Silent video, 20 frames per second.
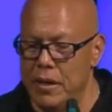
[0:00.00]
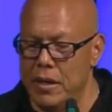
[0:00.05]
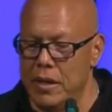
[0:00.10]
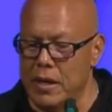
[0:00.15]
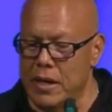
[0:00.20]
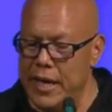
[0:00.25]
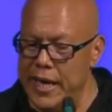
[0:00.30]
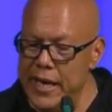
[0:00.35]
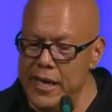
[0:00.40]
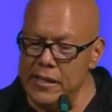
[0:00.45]

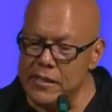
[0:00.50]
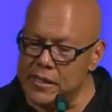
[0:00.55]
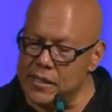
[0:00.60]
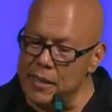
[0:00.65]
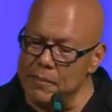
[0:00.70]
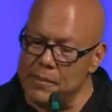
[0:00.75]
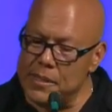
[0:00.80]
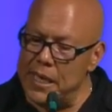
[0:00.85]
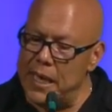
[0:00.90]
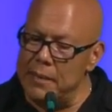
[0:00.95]
Kings
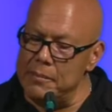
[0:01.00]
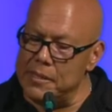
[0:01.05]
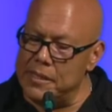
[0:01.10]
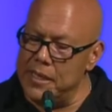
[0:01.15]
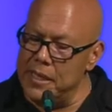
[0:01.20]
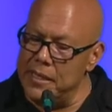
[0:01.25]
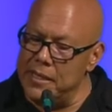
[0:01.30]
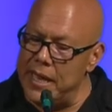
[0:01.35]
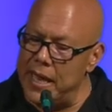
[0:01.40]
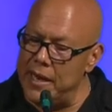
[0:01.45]
sometimes
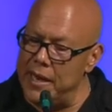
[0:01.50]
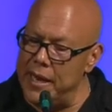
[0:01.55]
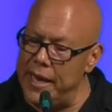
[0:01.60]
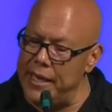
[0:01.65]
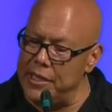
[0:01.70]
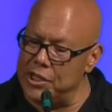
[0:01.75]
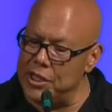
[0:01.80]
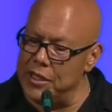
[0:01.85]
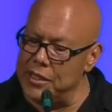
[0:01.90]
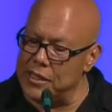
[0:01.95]
did that in
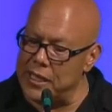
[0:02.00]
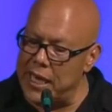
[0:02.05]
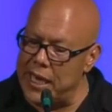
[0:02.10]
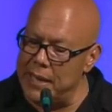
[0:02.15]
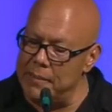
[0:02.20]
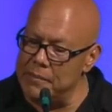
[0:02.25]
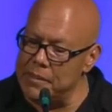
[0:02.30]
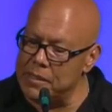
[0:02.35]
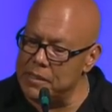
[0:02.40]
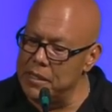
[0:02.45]
ancient
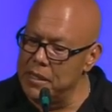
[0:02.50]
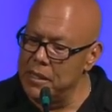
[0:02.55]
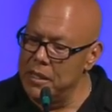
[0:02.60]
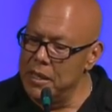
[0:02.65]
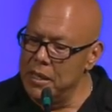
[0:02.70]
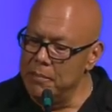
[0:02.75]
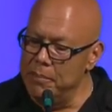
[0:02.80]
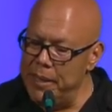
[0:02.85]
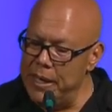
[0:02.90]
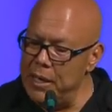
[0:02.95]
times,
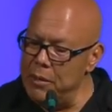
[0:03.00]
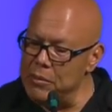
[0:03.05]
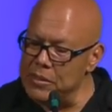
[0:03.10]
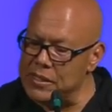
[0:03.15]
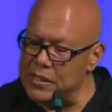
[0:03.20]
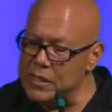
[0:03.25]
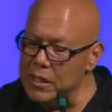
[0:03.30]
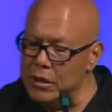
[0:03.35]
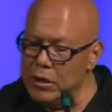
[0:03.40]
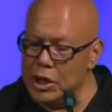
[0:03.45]
but it was
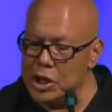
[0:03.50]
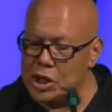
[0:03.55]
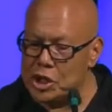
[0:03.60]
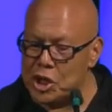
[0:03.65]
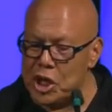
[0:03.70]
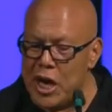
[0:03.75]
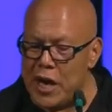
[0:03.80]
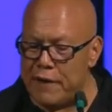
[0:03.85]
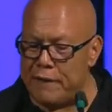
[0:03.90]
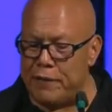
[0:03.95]
still a
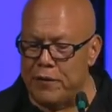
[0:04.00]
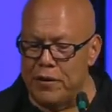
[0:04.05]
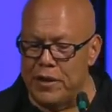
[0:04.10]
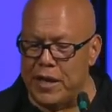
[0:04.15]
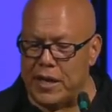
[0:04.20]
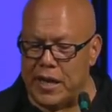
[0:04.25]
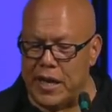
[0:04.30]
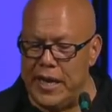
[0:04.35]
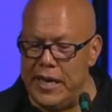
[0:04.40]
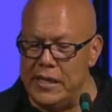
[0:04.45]
shock for the
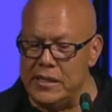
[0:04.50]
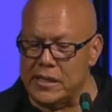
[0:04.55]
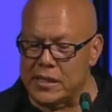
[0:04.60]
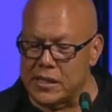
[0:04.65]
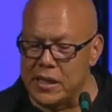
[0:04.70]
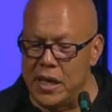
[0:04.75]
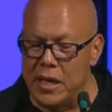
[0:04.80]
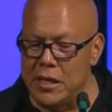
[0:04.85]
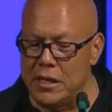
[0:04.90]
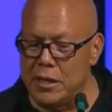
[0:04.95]
king's
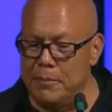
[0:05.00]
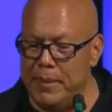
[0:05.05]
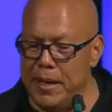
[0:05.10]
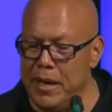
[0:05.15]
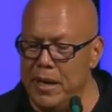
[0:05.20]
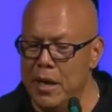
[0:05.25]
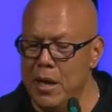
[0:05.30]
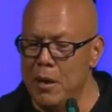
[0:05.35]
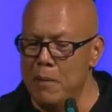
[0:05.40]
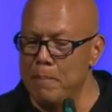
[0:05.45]
son to be
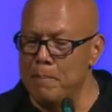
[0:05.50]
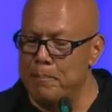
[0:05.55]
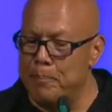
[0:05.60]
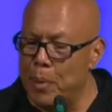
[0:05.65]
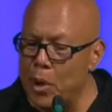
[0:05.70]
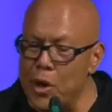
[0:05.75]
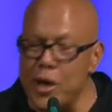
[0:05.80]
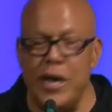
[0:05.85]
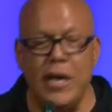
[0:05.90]
burning